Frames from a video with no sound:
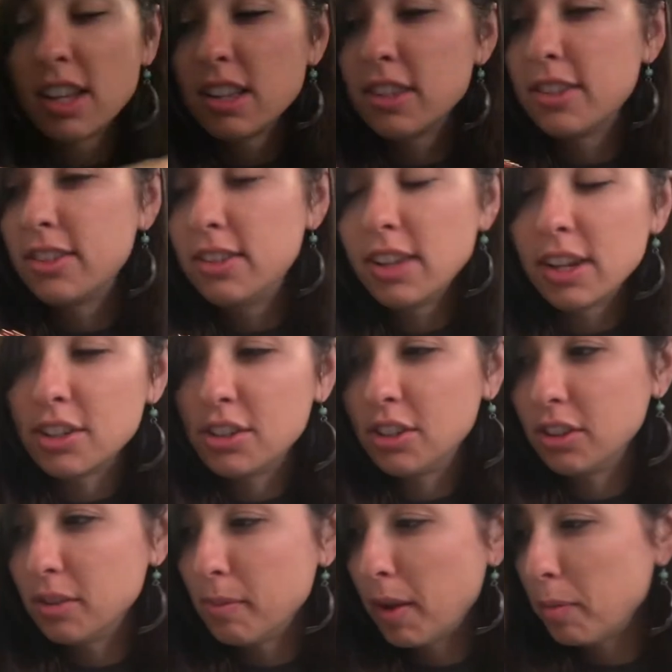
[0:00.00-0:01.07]
Such
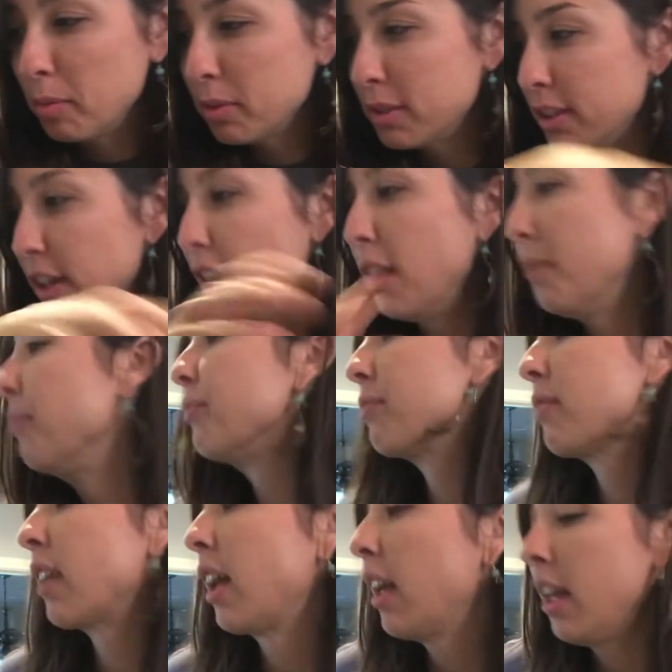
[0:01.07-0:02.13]
good maple syrup.
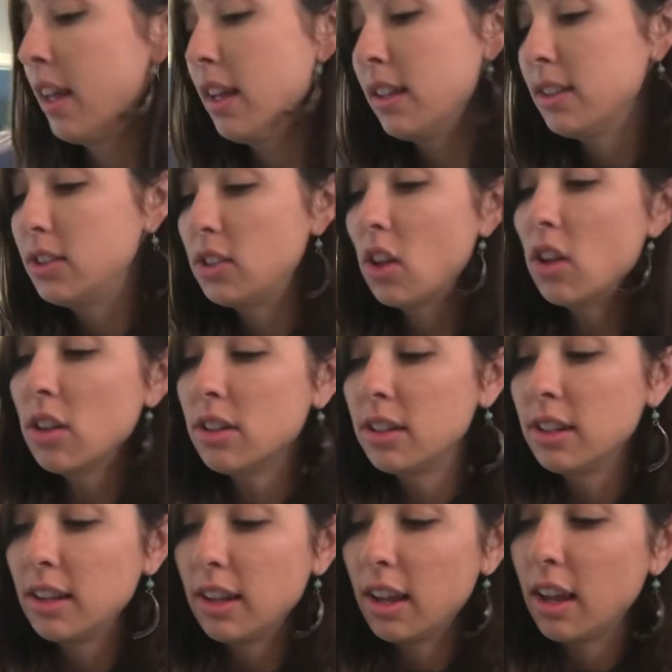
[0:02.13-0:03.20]

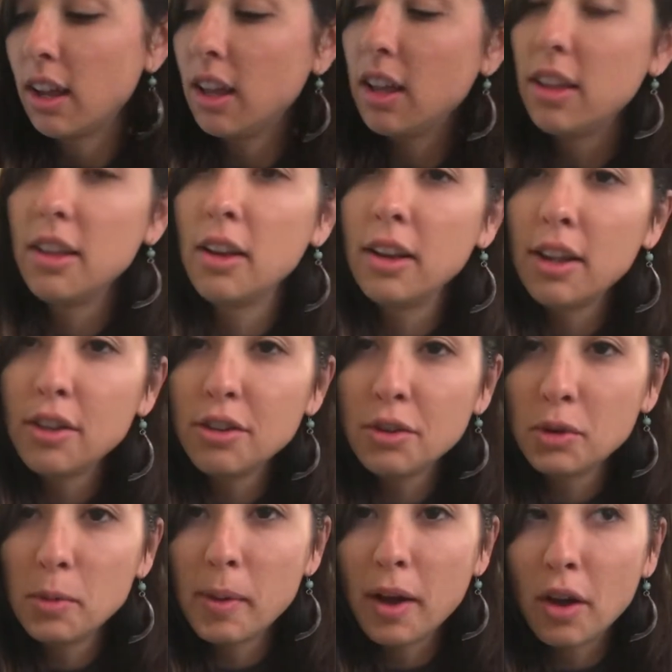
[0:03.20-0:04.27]
Salt. Another
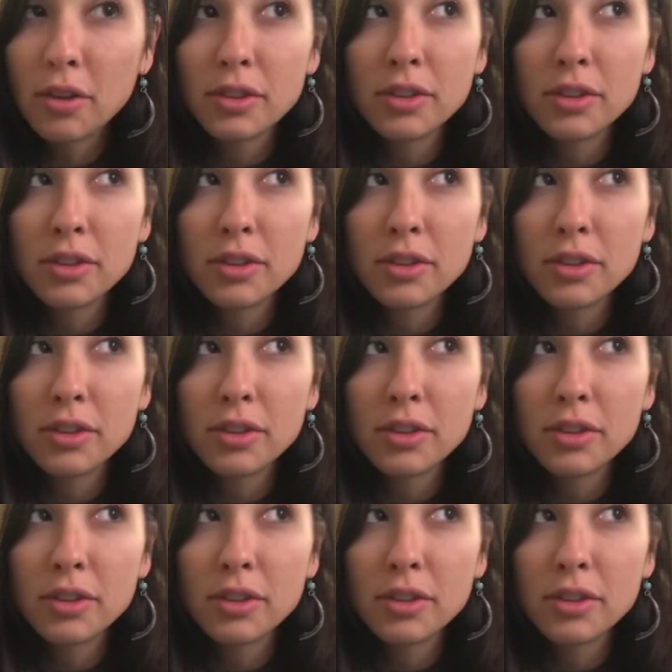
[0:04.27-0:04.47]
note about